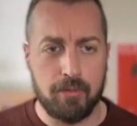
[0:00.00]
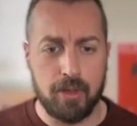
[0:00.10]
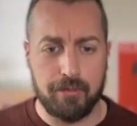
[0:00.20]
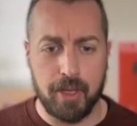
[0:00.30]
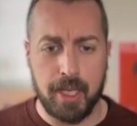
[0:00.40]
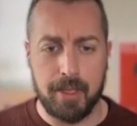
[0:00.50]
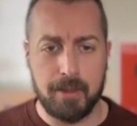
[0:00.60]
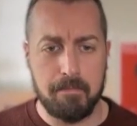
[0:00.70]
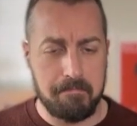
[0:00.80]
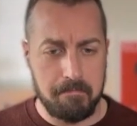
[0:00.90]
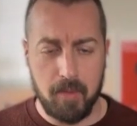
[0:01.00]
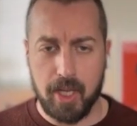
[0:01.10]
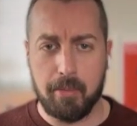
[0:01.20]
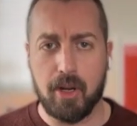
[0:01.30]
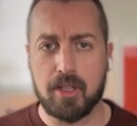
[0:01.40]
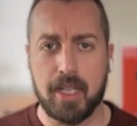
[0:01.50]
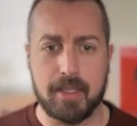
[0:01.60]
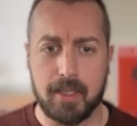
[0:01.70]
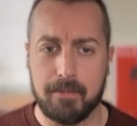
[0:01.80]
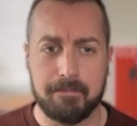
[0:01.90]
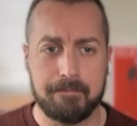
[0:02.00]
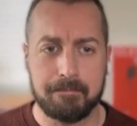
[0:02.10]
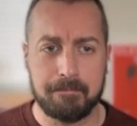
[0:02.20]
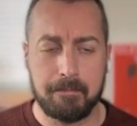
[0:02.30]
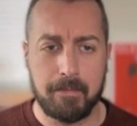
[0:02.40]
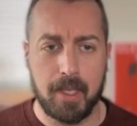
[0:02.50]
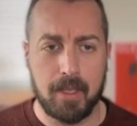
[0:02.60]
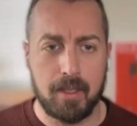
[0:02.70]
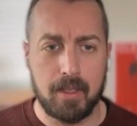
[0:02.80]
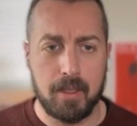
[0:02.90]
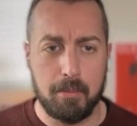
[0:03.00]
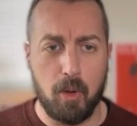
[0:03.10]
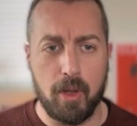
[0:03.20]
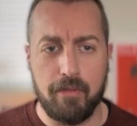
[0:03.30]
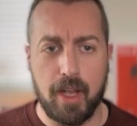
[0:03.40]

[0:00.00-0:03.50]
on the front end, it appears nicely. But what if I